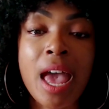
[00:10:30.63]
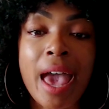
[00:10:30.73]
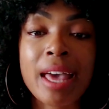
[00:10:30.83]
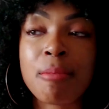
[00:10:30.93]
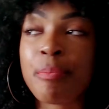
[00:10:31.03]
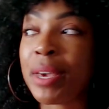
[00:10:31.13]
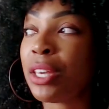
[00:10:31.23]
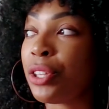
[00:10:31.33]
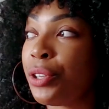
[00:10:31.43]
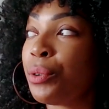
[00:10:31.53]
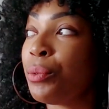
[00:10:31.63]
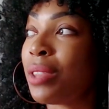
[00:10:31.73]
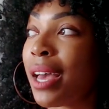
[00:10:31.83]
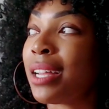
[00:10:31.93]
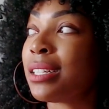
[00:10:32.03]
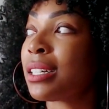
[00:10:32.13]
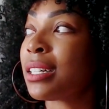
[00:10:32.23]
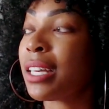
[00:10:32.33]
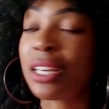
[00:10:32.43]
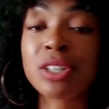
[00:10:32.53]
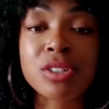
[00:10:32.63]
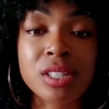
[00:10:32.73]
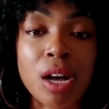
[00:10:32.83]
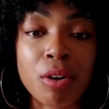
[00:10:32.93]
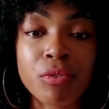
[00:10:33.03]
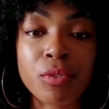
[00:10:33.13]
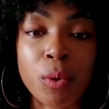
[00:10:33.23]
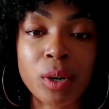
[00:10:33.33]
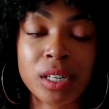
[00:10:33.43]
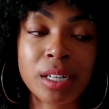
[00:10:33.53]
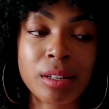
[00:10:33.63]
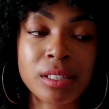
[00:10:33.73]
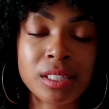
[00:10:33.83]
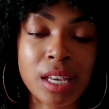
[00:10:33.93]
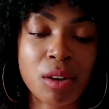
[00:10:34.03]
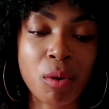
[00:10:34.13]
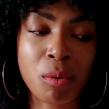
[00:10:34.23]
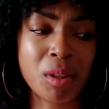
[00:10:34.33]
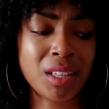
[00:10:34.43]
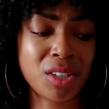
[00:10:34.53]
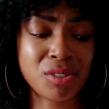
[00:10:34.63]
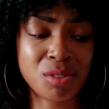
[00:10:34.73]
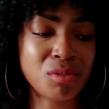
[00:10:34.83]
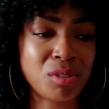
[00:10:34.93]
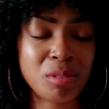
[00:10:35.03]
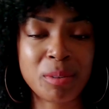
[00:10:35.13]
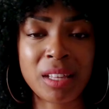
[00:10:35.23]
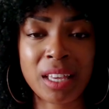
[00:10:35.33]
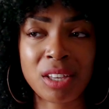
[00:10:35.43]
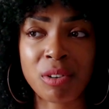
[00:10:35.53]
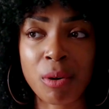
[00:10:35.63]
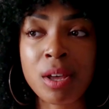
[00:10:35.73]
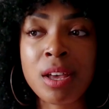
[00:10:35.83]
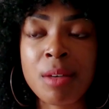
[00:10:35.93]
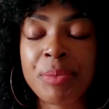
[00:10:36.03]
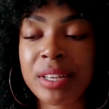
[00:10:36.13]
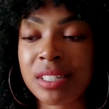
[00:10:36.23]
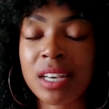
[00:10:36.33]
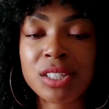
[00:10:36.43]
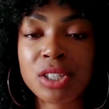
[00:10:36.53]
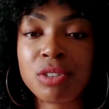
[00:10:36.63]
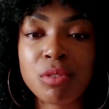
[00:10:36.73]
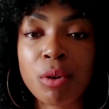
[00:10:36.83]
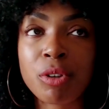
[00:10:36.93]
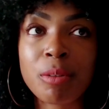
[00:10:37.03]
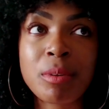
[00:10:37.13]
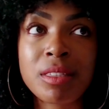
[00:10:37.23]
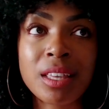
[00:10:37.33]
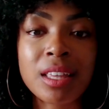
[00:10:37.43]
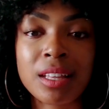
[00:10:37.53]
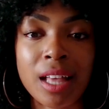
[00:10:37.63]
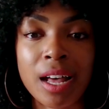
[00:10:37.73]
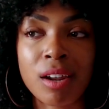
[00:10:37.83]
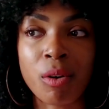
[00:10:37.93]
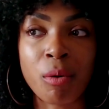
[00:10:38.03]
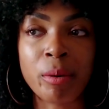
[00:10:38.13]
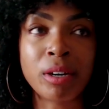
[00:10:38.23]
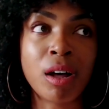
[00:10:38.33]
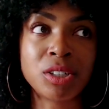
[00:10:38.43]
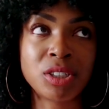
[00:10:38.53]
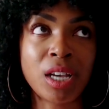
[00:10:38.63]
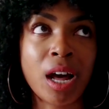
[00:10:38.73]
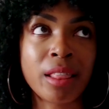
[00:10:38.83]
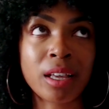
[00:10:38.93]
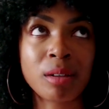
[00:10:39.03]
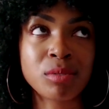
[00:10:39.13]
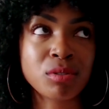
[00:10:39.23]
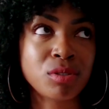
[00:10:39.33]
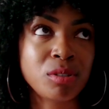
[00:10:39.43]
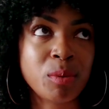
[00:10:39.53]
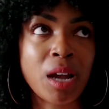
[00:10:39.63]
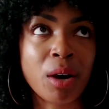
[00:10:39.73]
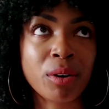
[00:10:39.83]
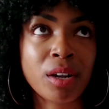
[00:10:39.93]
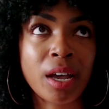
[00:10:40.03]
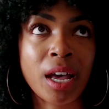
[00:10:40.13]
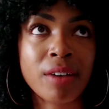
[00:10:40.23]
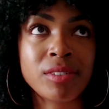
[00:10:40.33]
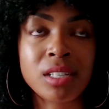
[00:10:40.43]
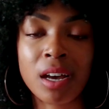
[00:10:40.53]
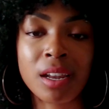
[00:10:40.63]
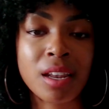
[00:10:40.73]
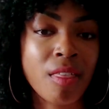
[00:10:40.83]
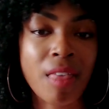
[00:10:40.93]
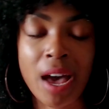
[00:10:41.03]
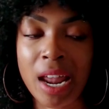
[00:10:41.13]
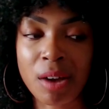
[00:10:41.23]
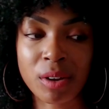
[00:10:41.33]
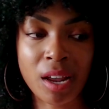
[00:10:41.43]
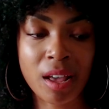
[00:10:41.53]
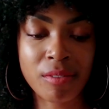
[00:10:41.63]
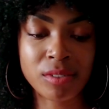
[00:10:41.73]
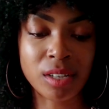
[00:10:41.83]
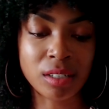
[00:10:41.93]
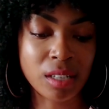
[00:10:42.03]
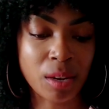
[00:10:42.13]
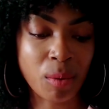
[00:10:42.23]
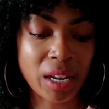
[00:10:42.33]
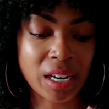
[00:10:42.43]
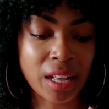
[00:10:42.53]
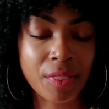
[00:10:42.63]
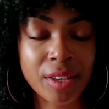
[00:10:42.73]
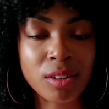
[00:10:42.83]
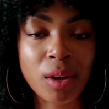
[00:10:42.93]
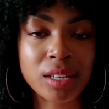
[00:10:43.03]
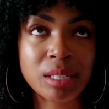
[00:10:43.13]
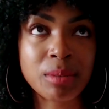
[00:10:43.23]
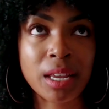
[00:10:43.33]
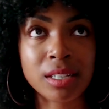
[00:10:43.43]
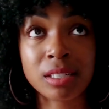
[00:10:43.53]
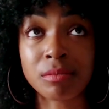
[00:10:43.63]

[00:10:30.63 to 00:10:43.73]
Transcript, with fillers: and make you then kick yourself or say, oh, well, you're so stupid, like, you know, because next thing you know, you'll be thinking that, oh my gosh, yeah, like, I'm so stupid, how could I have done that, how could I have done that, why did I, and then you'll end up getting